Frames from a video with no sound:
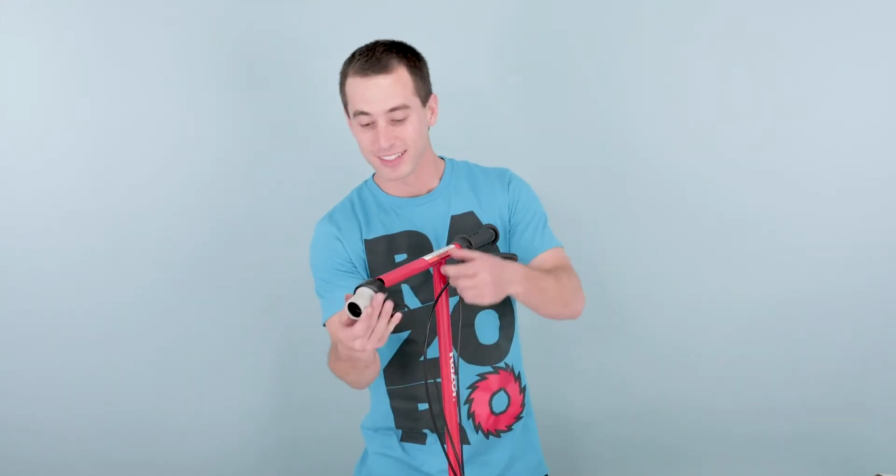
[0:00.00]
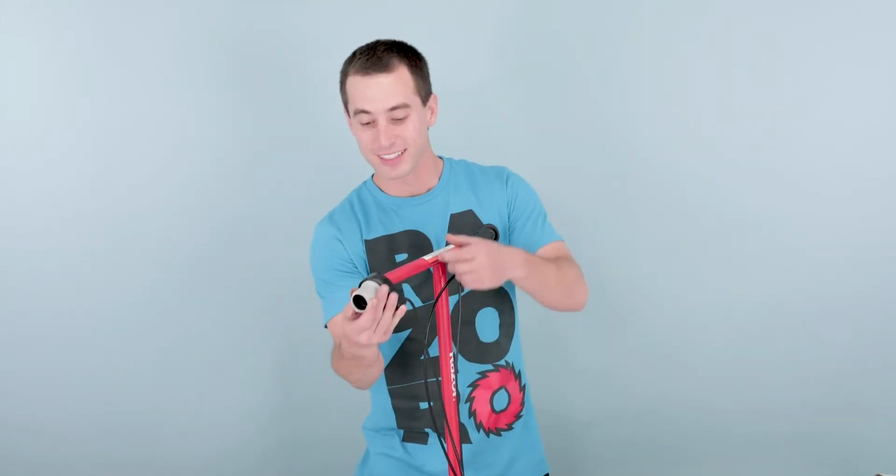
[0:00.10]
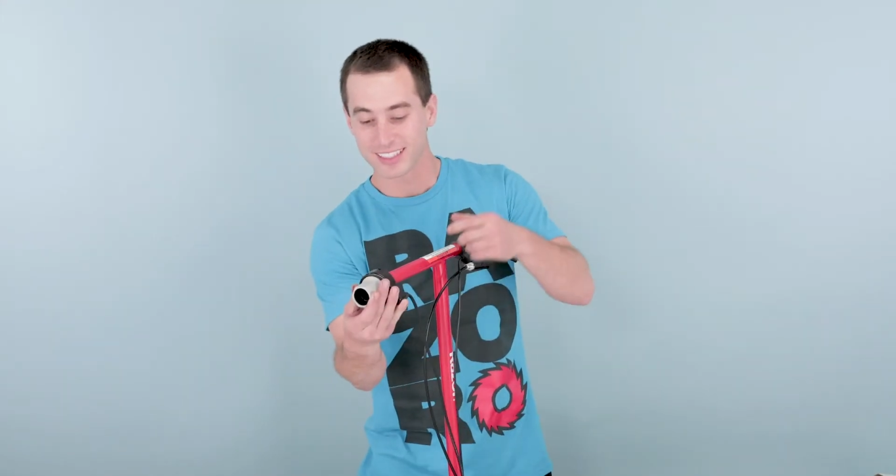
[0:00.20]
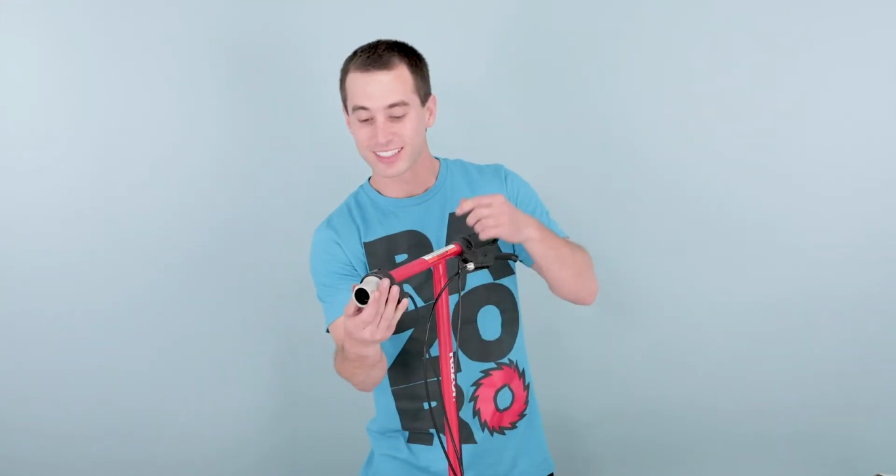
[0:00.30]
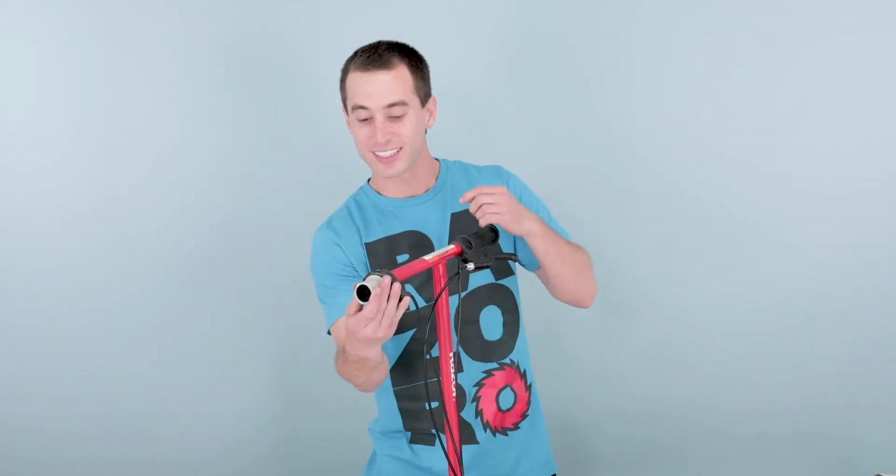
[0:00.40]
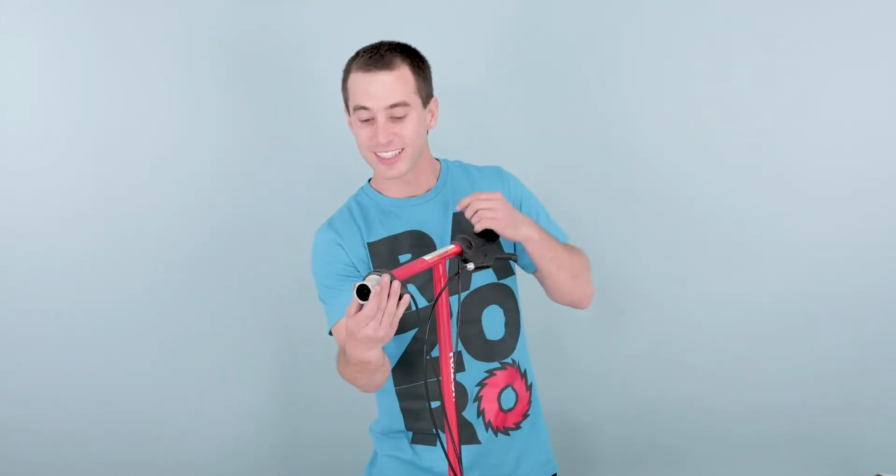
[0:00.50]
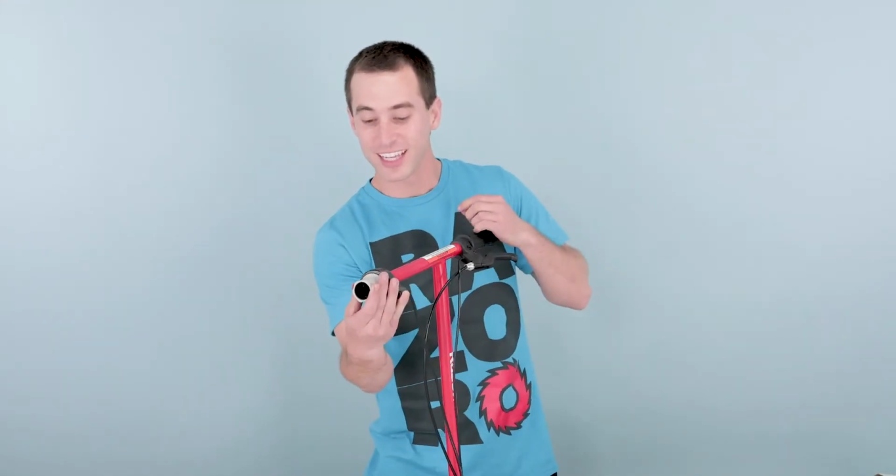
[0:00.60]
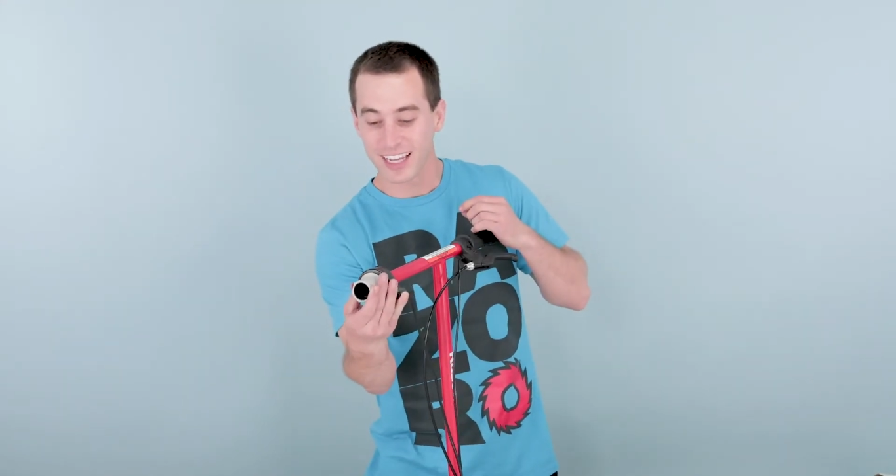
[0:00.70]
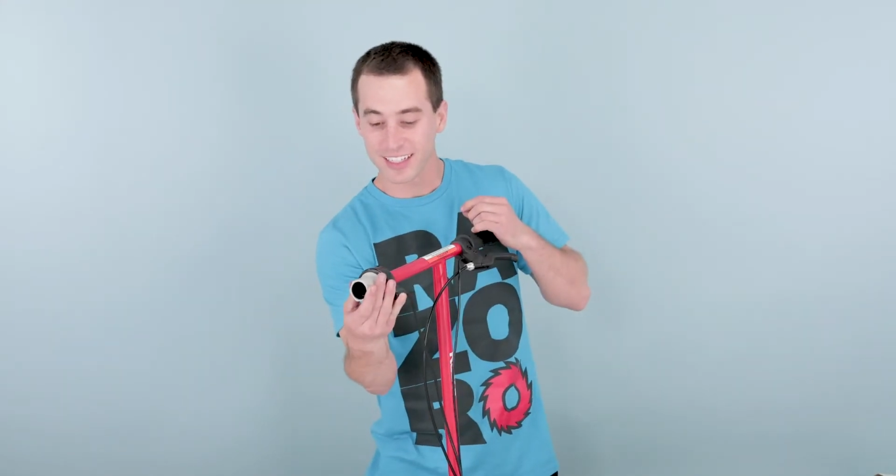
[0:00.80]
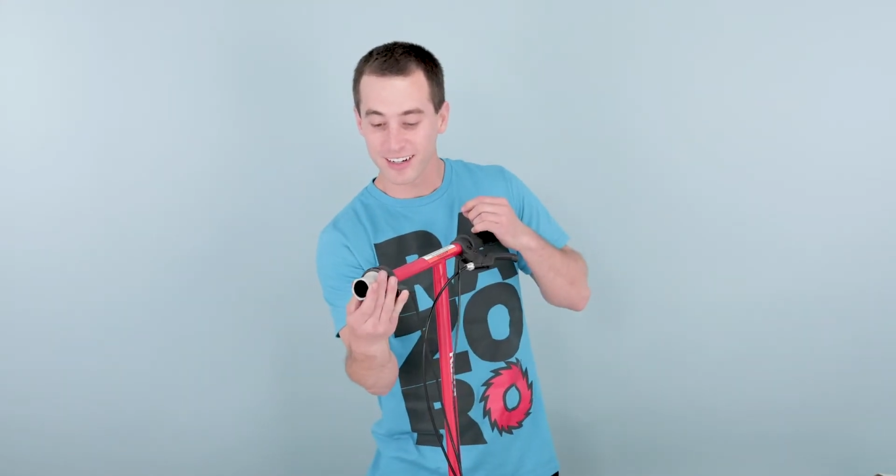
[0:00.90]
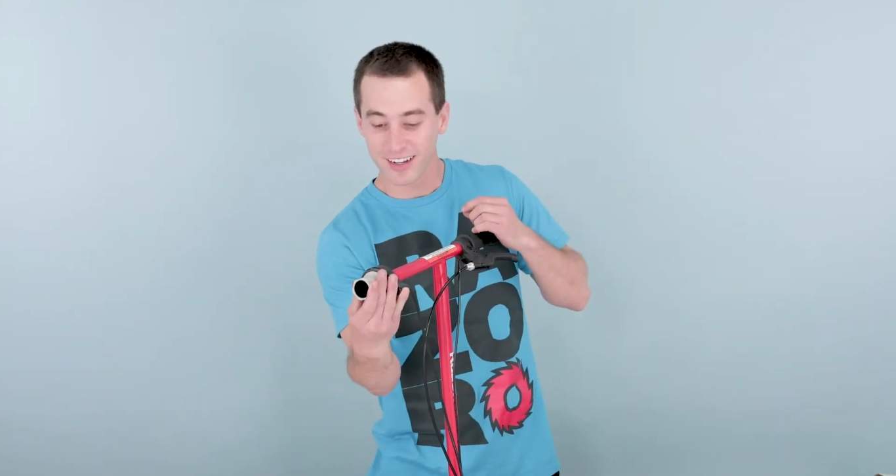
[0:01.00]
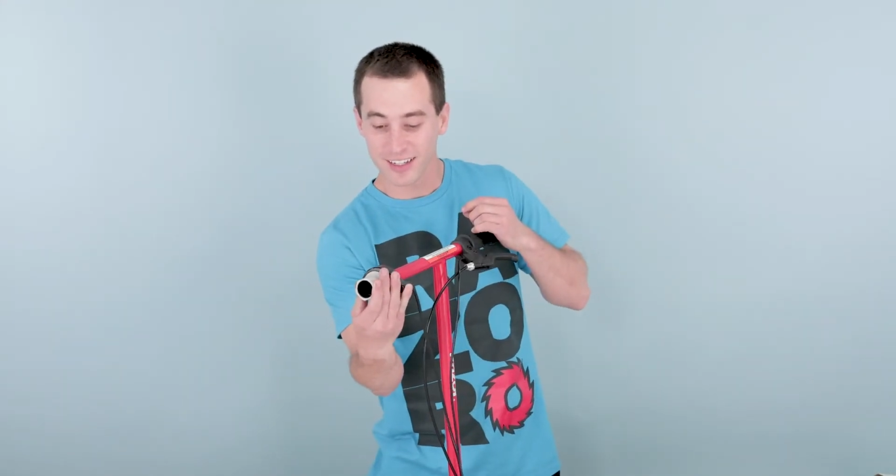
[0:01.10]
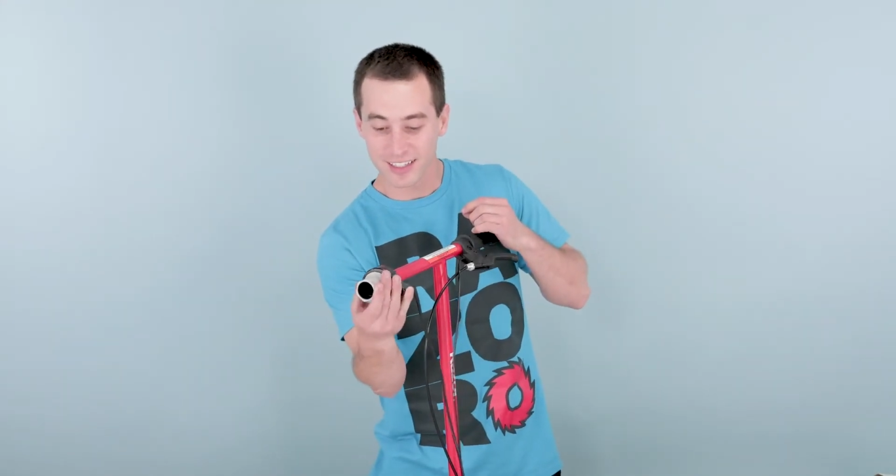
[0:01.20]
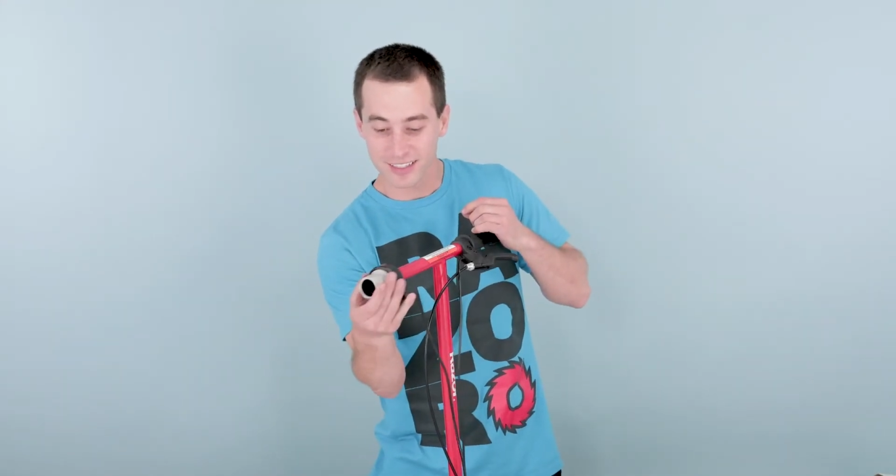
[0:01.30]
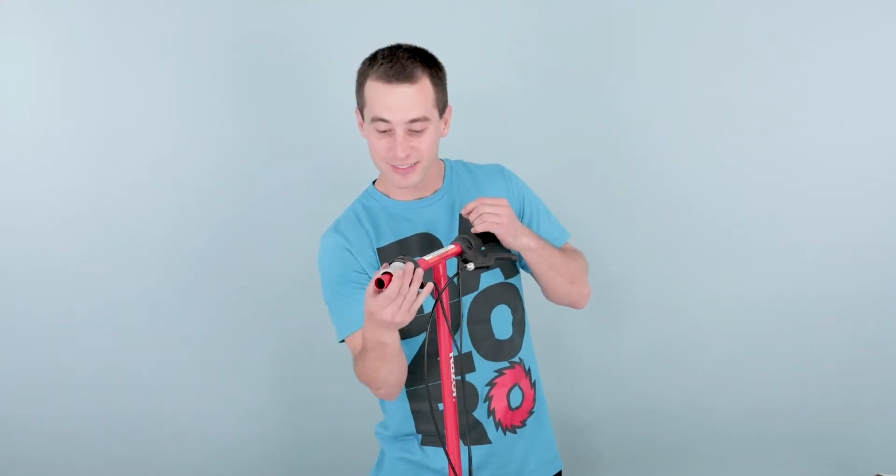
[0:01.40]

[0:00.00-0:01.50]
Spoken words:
Just slide it on.